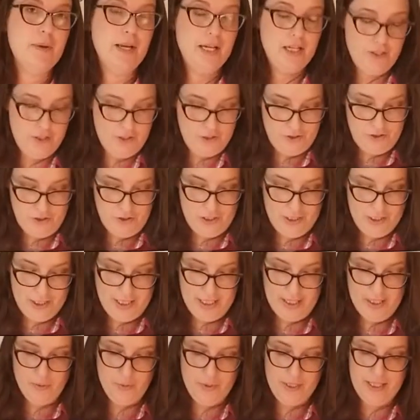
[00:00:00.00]
pages are
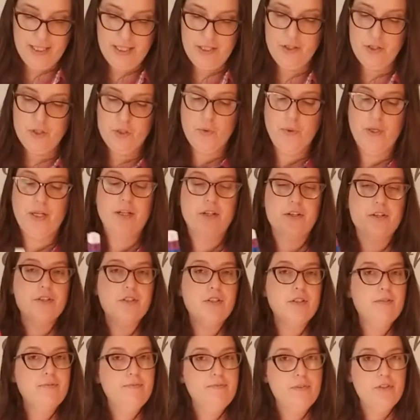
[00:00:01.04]
designed with these
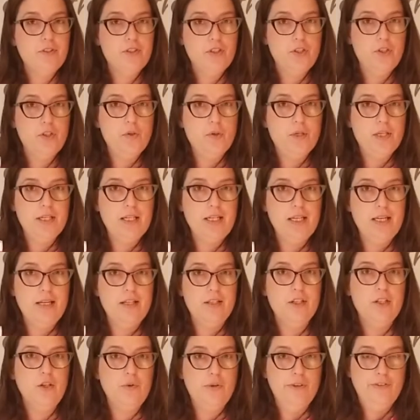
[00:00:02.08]
squares so you can
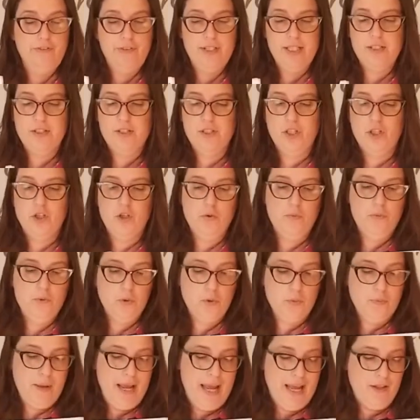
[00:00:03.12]
get Unifix cubes
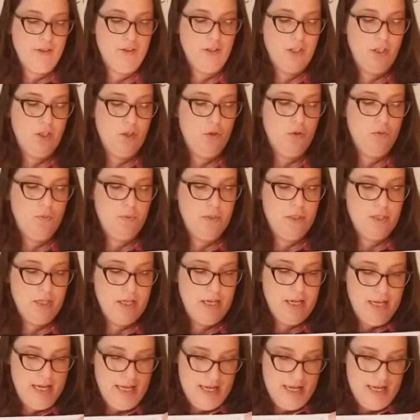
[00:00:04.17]
or math cubes